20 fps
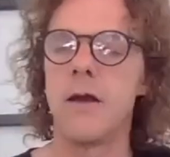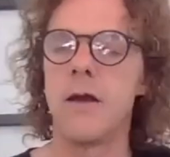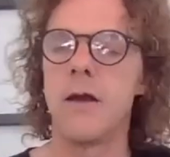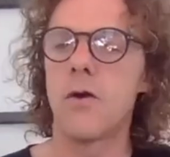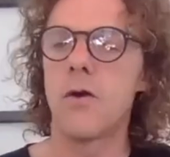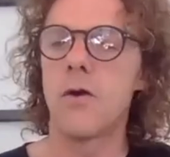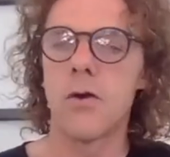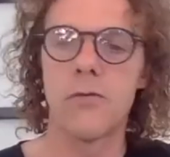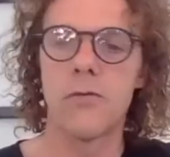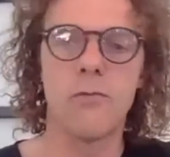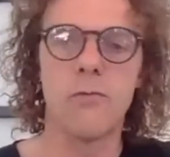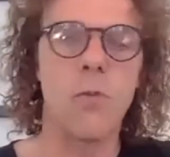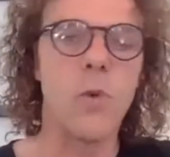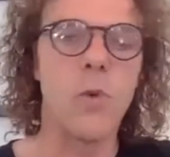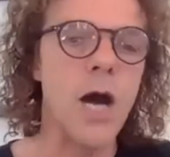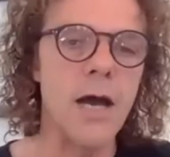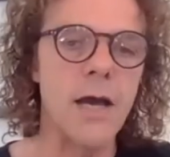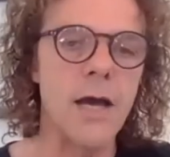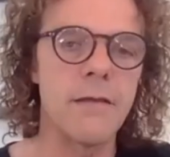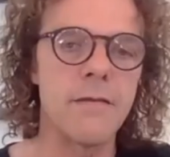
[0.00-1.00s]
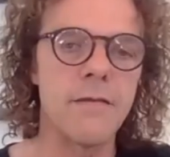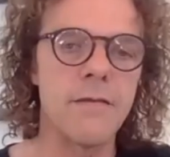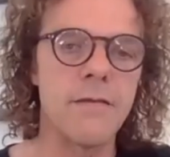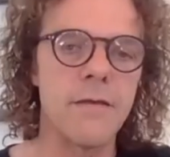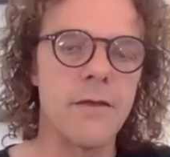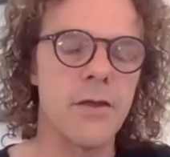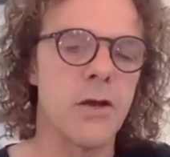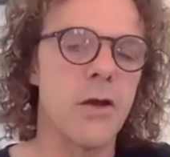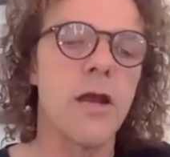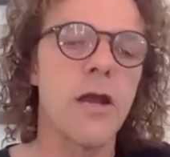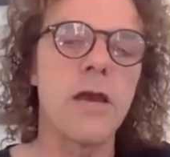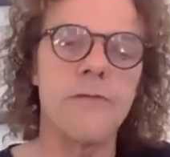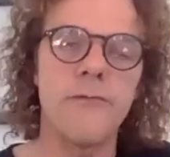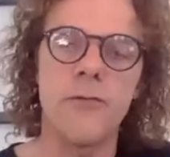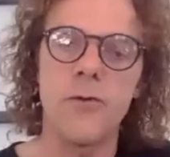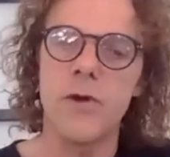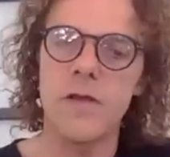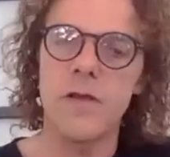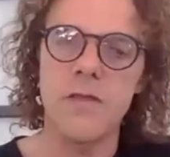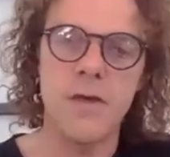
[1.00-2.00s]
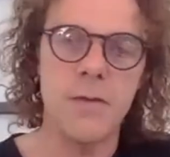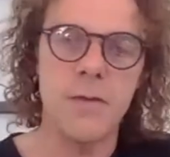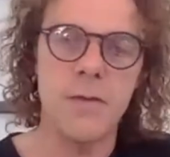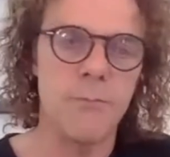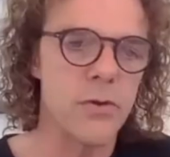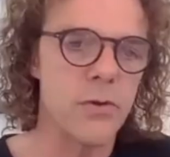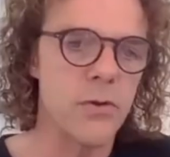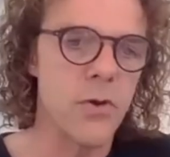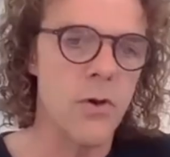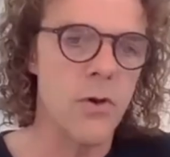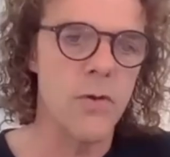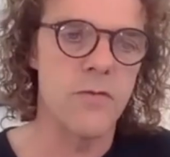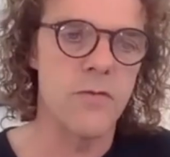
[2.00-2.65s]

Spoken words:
or wide. You know, like for example, nose